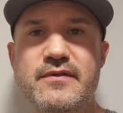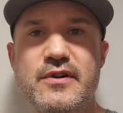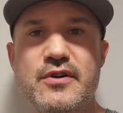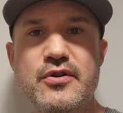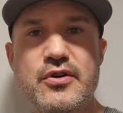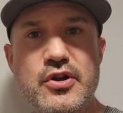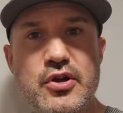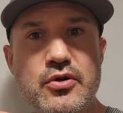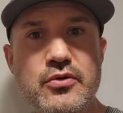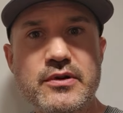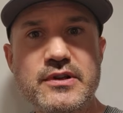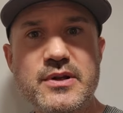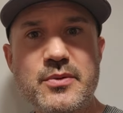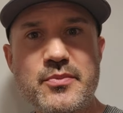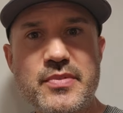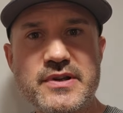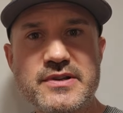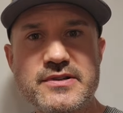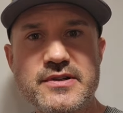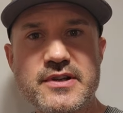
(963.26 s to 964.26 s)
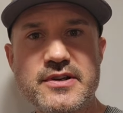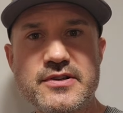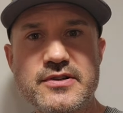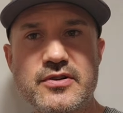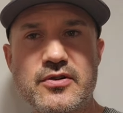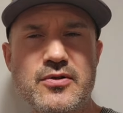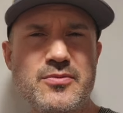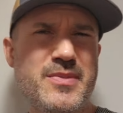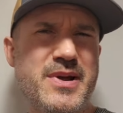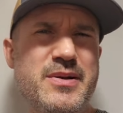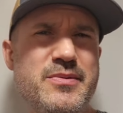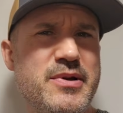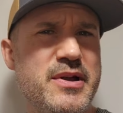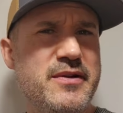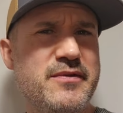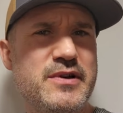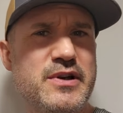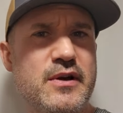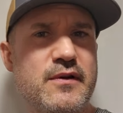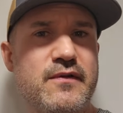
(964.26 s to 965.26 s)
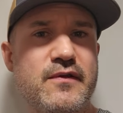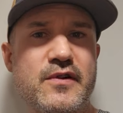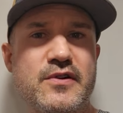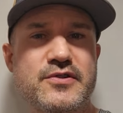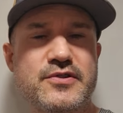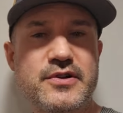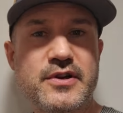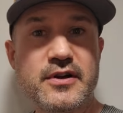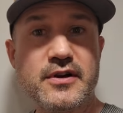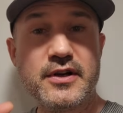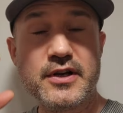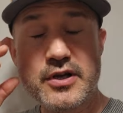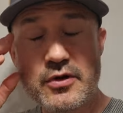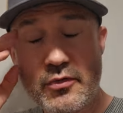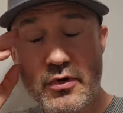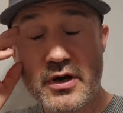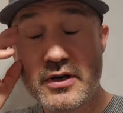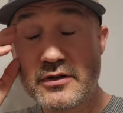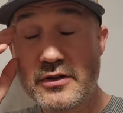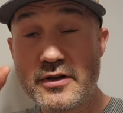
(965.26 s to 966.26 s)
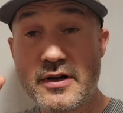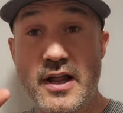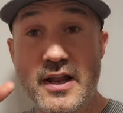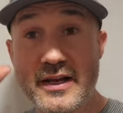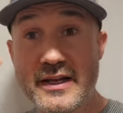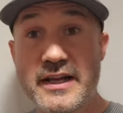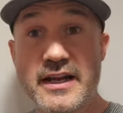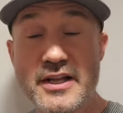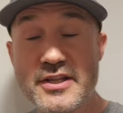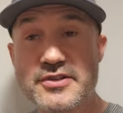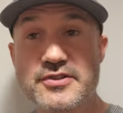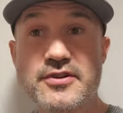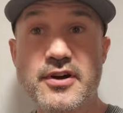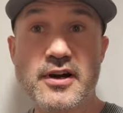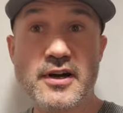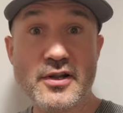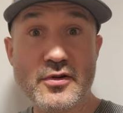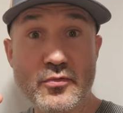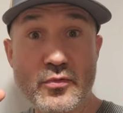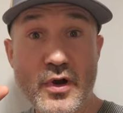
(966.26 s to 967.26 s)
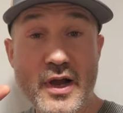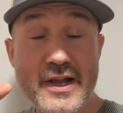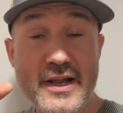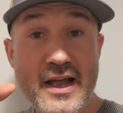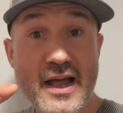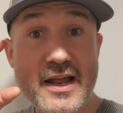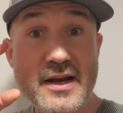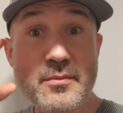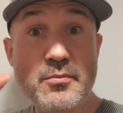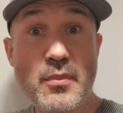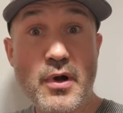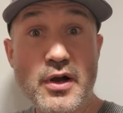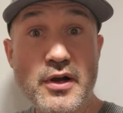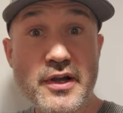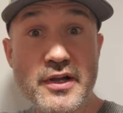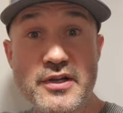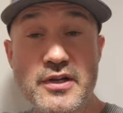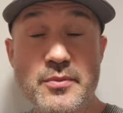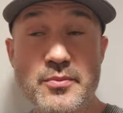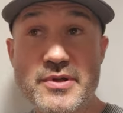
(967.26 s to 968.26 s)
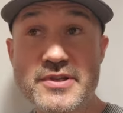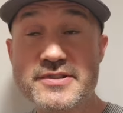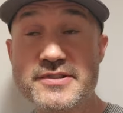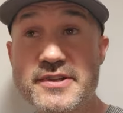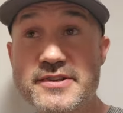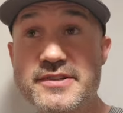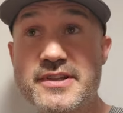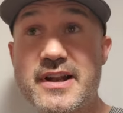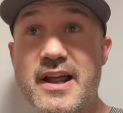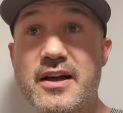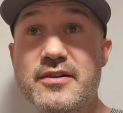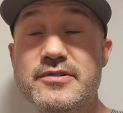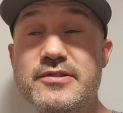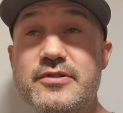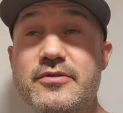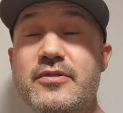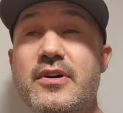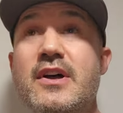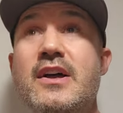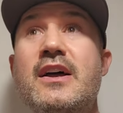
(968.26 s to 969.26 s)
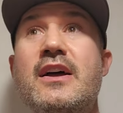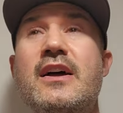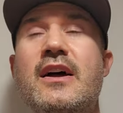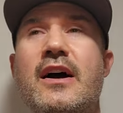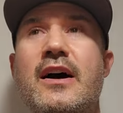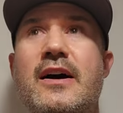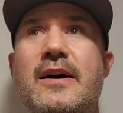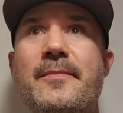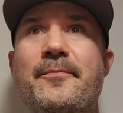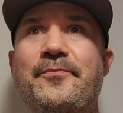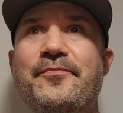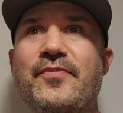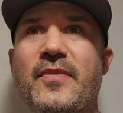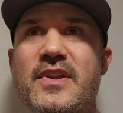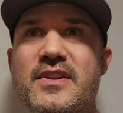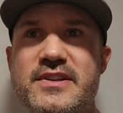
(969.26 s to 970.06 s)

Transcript: if you're new in the business or maybe even your first year and you want to learn how to get it started right, how to market your business and how to um,